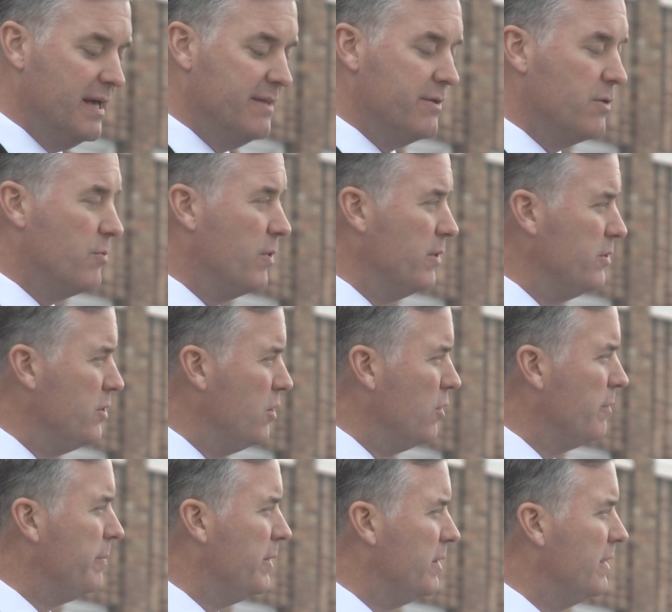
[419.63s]
in the
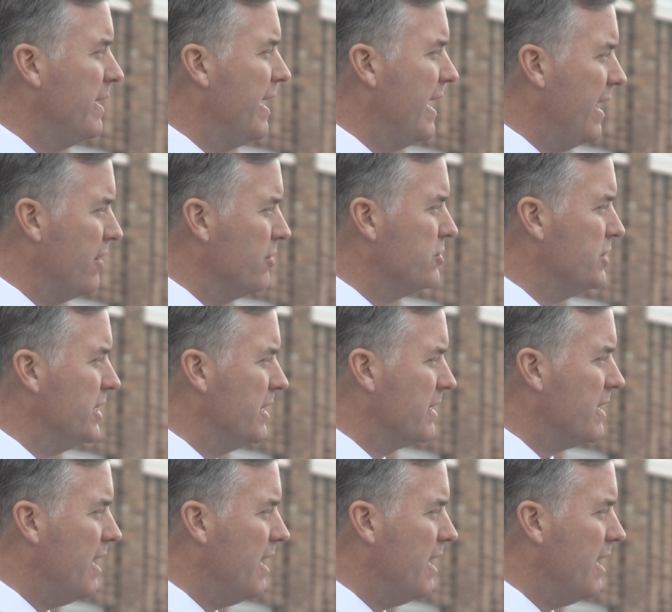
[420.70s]
renewable energy